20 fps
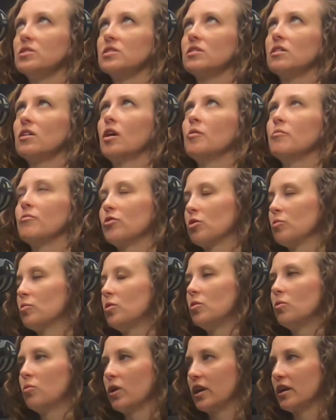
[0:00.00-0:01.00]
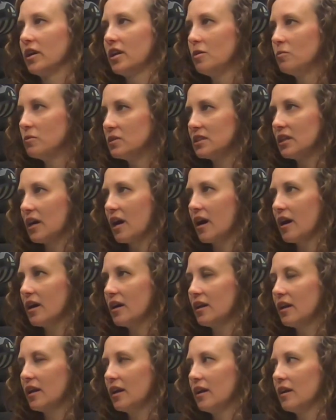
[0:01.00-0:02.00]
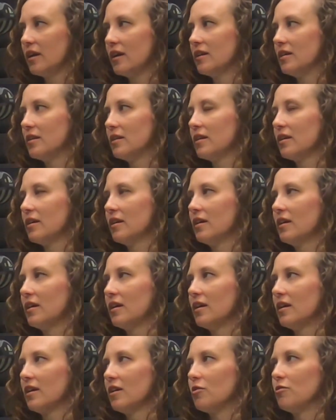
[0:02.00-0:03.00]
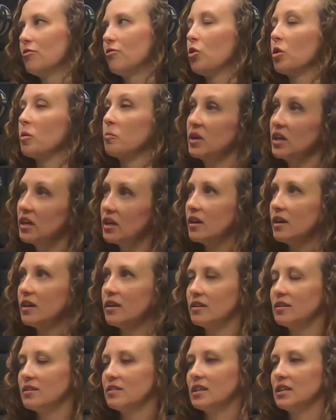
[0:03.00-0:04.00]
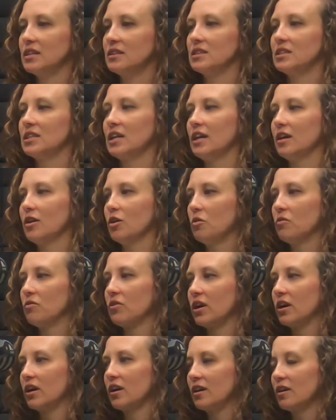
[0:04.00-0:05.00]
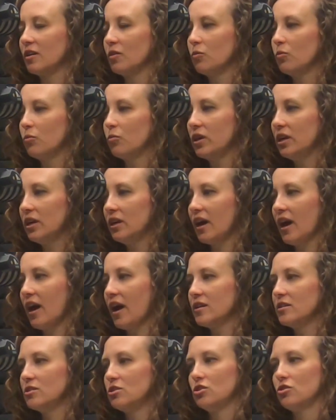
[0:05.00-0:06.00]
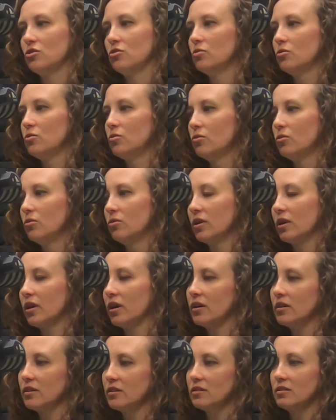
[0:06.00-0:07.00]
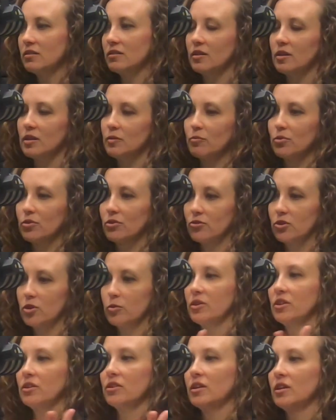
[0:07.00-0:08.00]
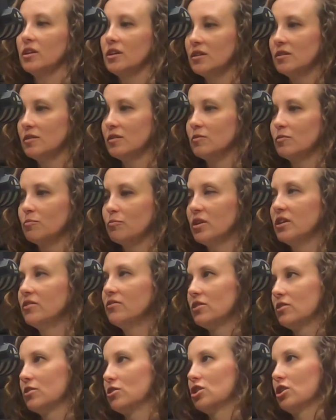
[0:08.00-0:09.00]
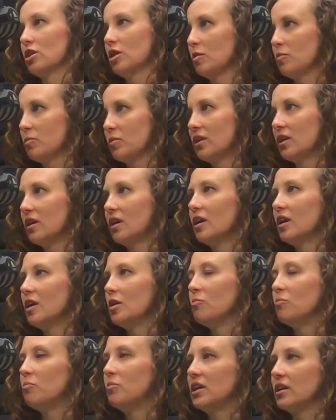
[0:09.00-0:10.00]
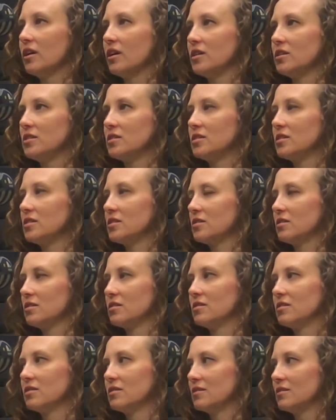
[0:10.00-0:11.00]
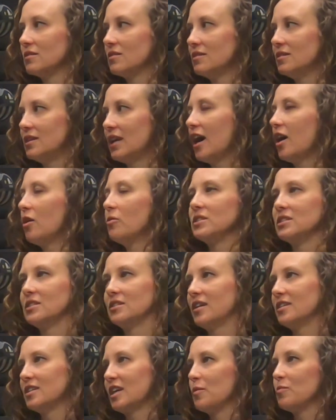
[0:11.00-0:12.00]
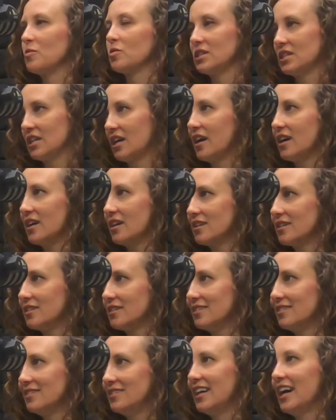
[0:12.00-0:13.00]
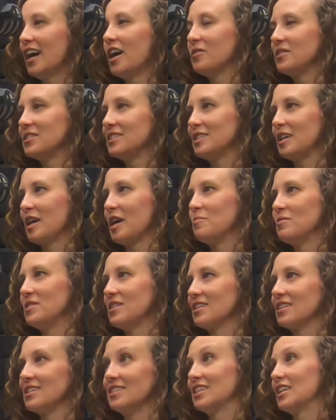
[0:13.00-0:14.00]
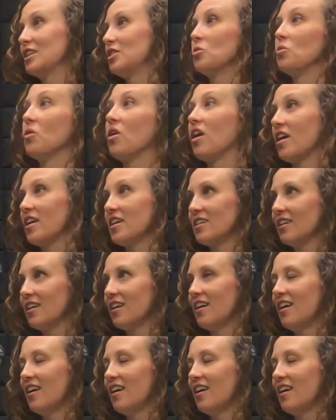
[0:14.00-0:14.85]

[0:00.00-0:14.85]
comfortable where he was at, and for me then to take over, we had to proverbially pivot the ship, because now it's not time to retire. Now it's time to continue on.